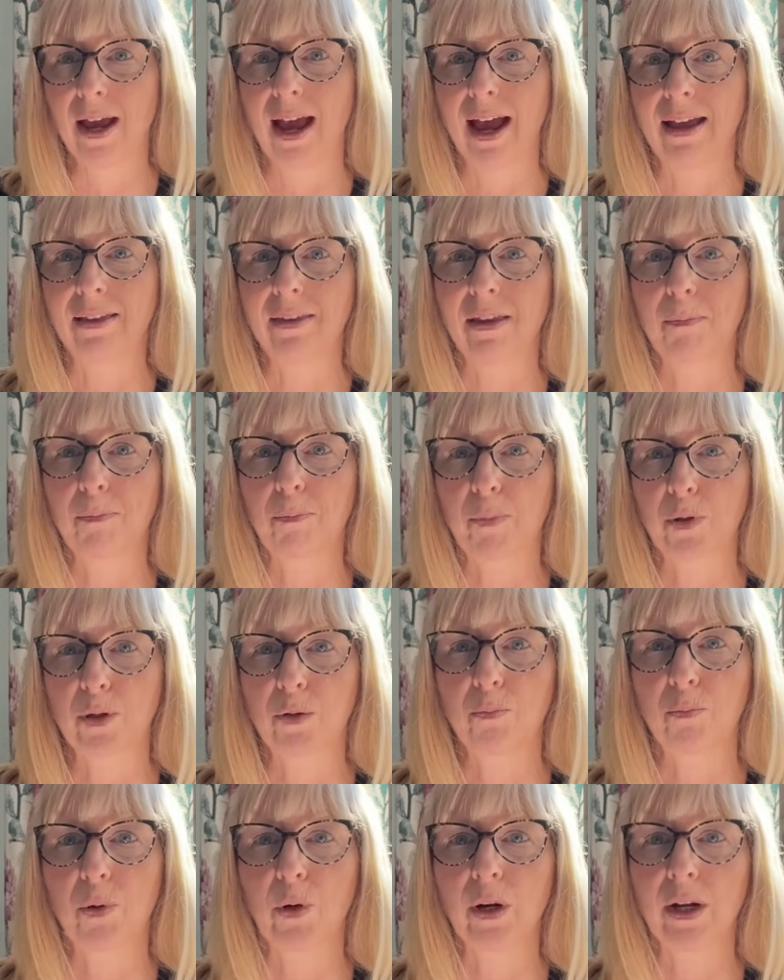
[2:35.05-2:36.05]
and that
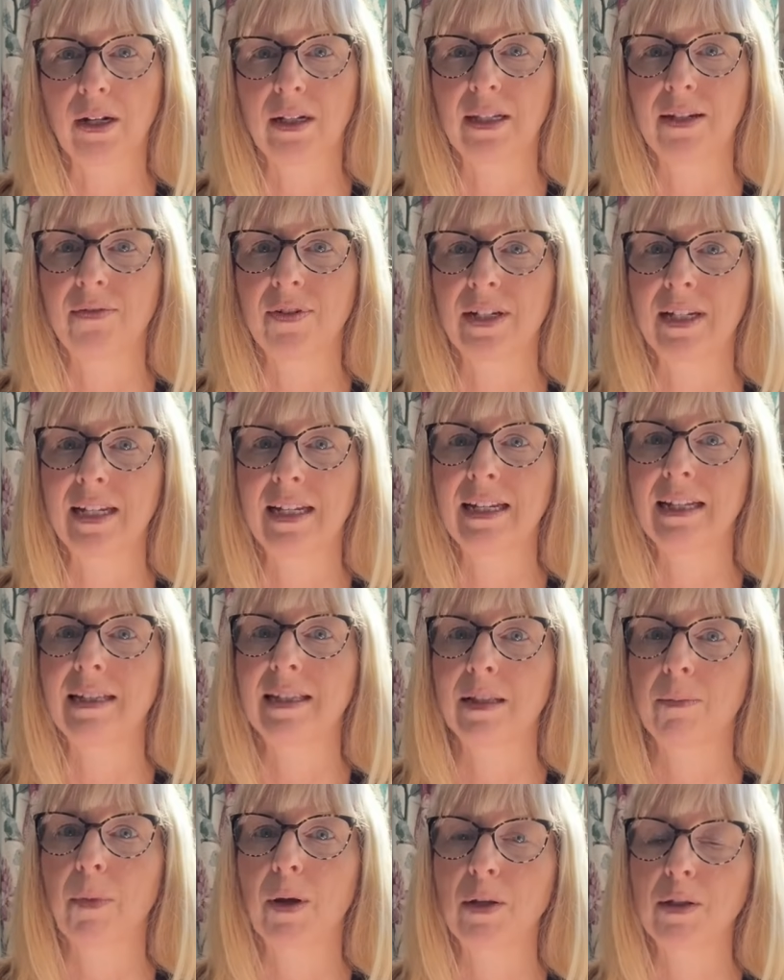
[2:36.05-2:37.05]
productivity is
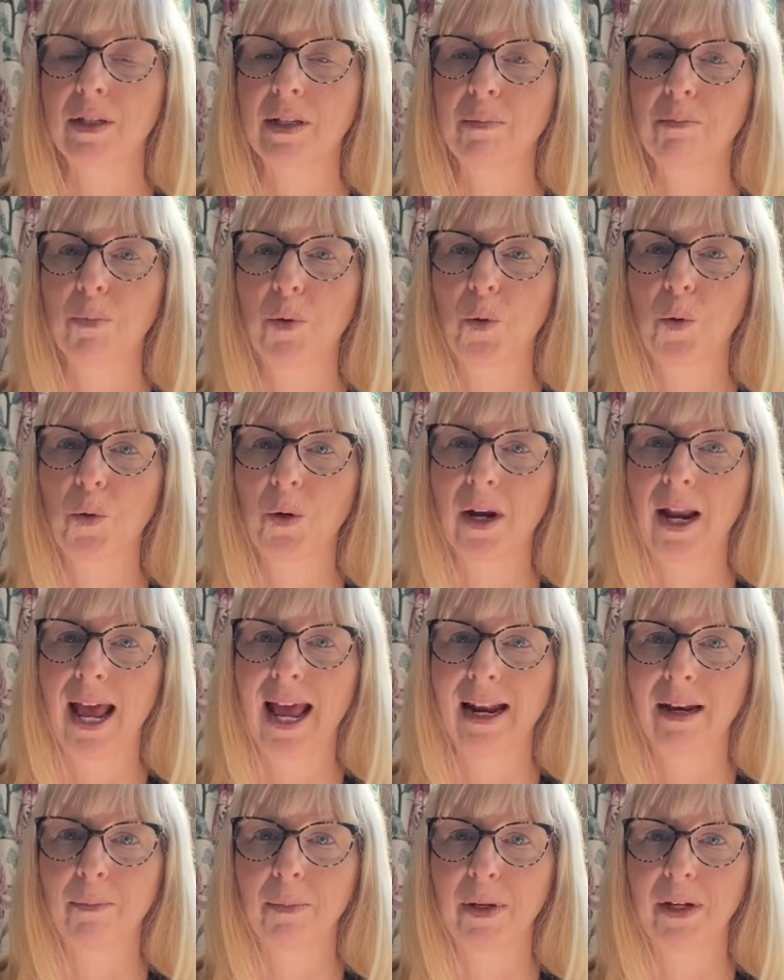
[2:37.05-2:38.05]
the most important
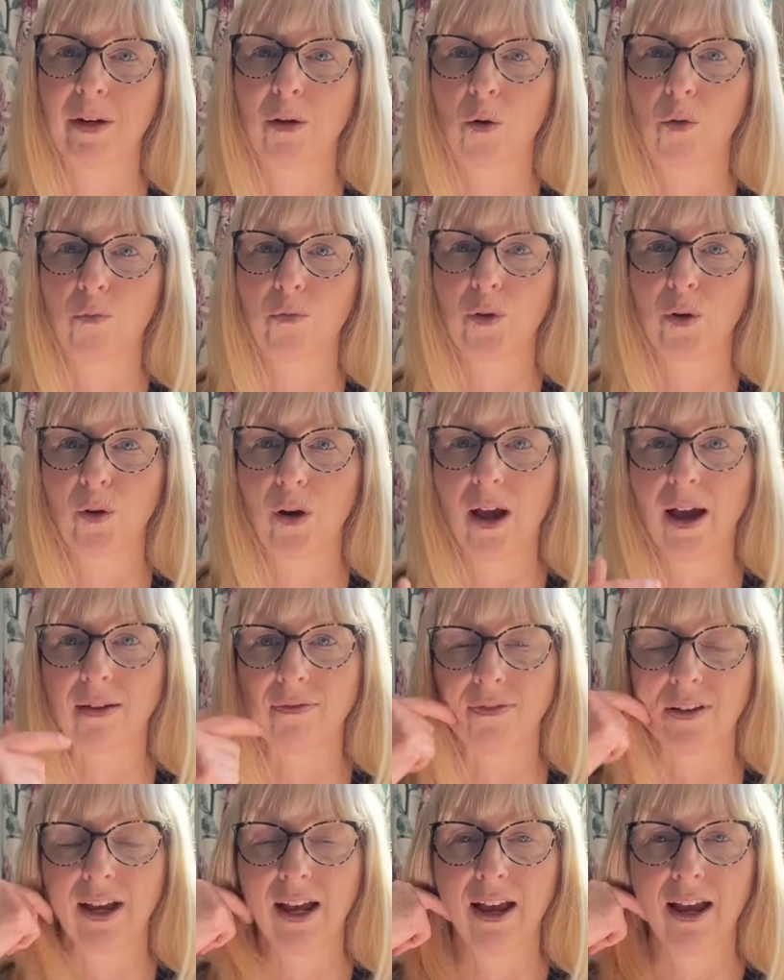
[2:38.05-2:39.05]
element of your life,